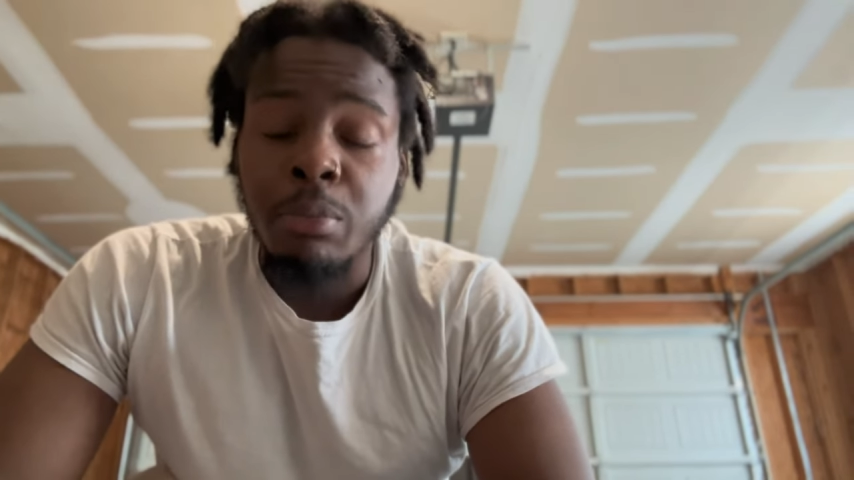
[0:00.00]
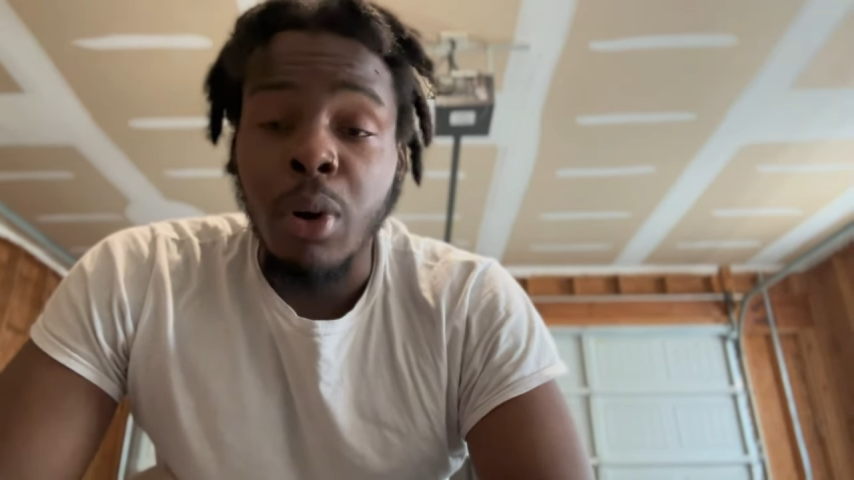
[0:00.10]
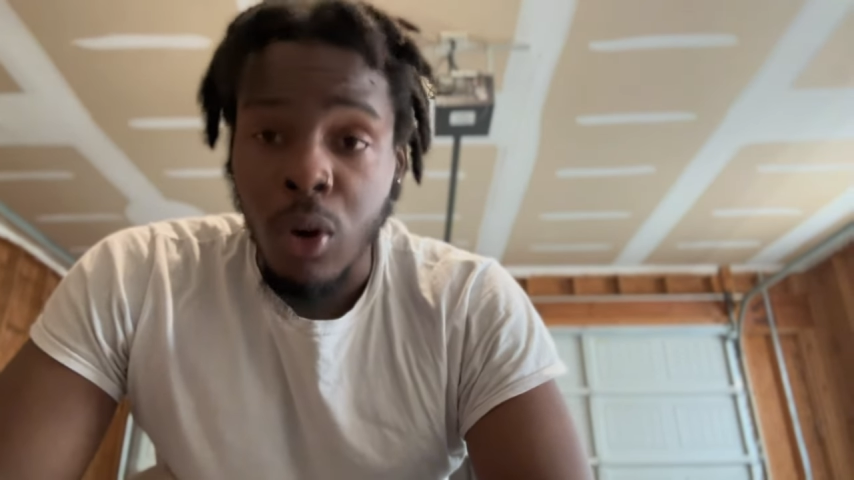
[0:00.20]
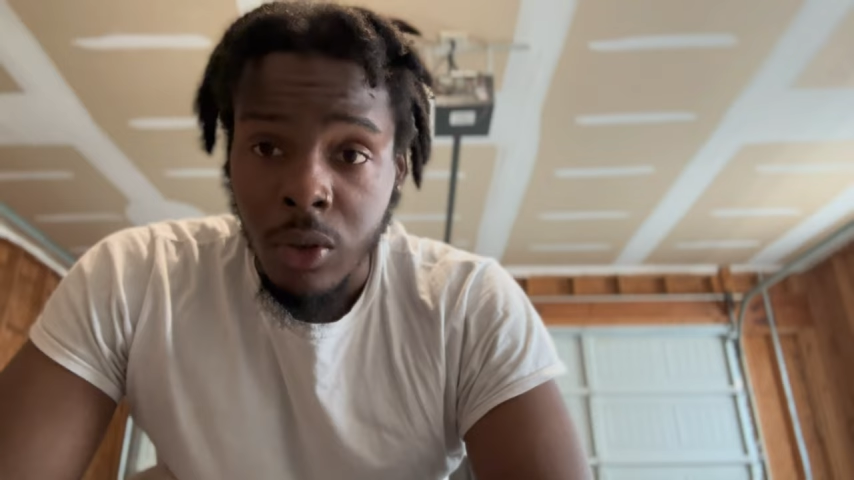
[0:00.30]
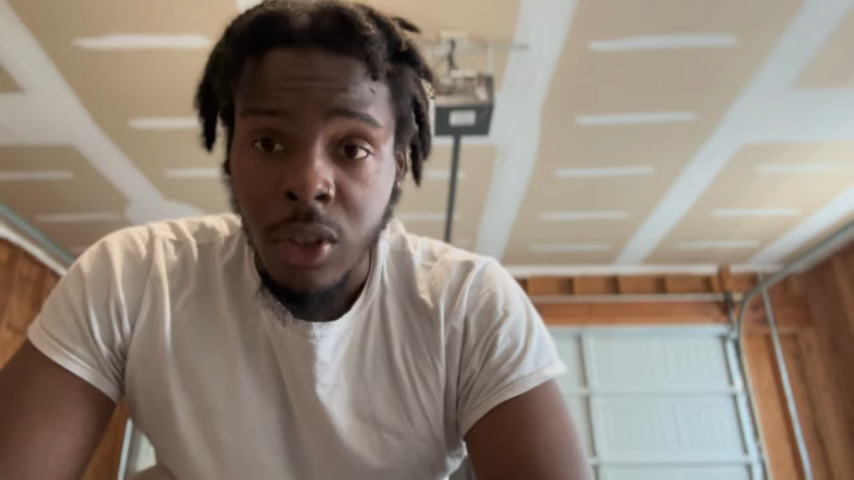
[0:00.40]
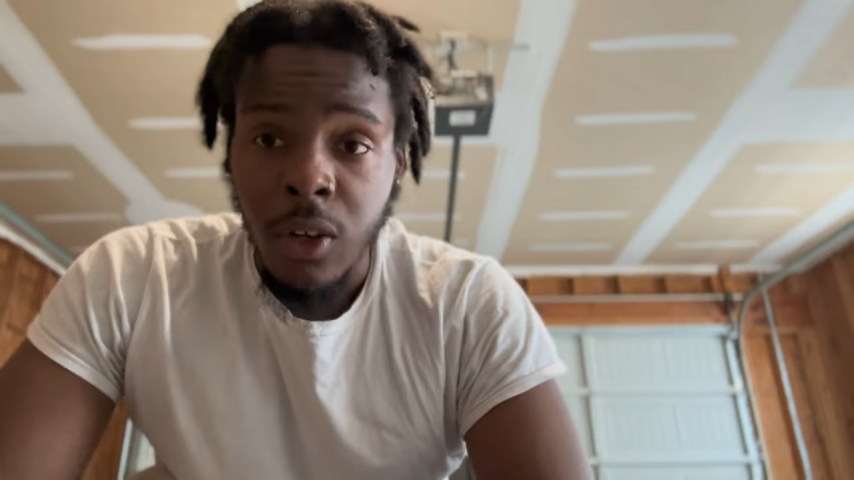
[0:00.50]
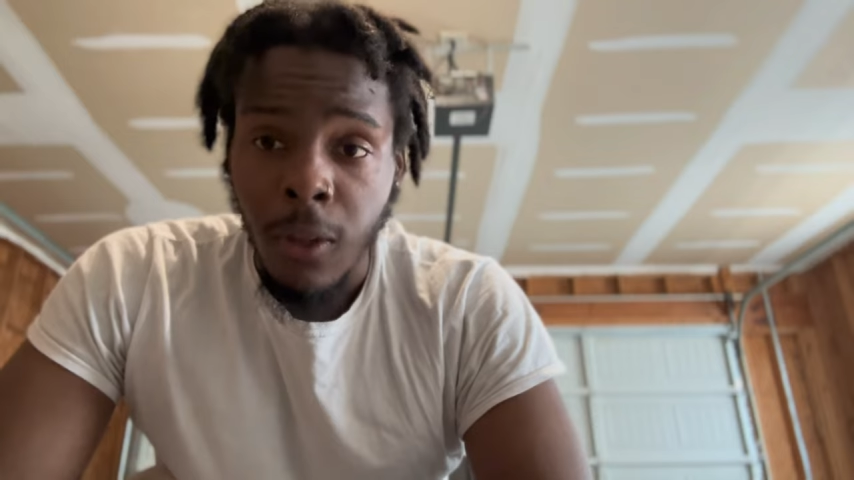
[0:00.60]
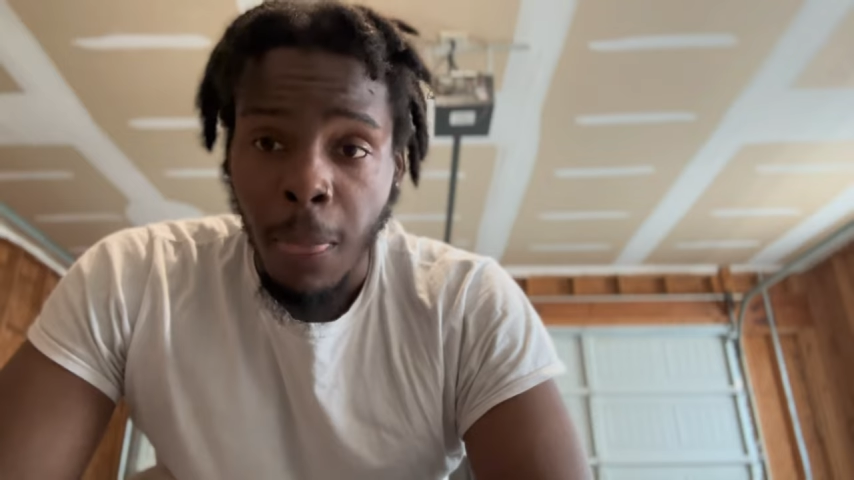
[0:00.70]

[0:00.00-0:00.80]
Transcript: bullshit.